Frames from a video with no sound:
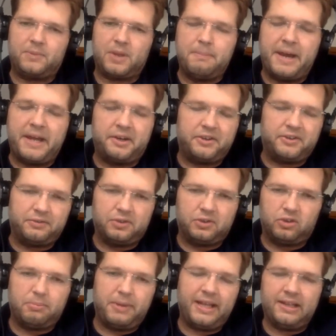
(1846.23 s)
matters of your
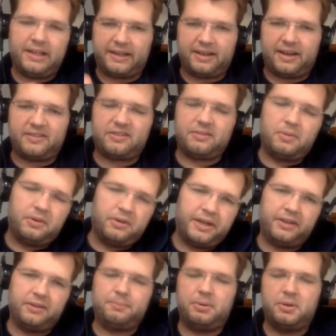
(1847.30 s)
domain, like customer
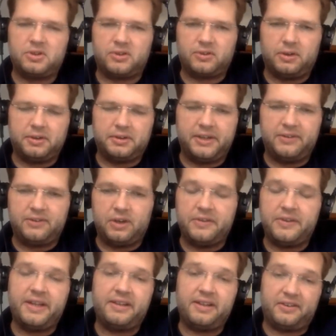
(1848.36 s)
and purchase order and so
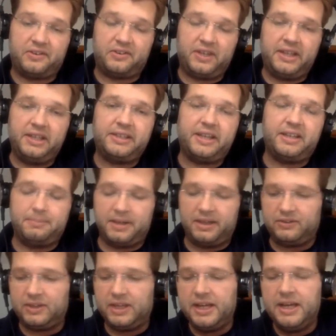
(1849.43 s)
on, and there's a single database.